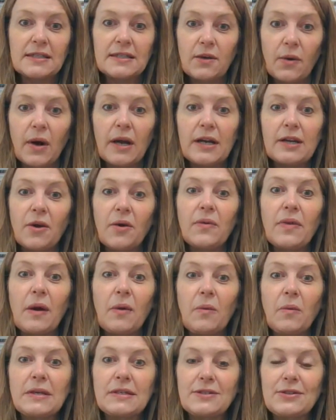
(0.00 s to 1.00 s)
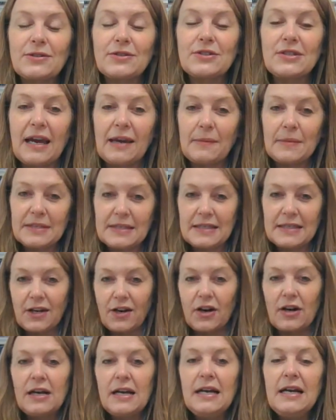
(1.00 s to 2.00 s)
so I know that winter time is
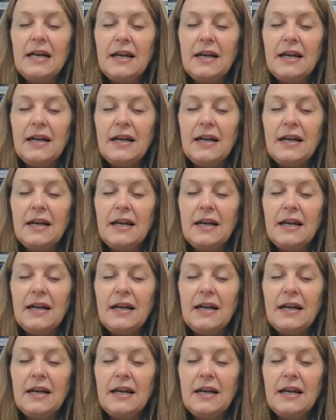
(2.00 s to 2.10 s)
here.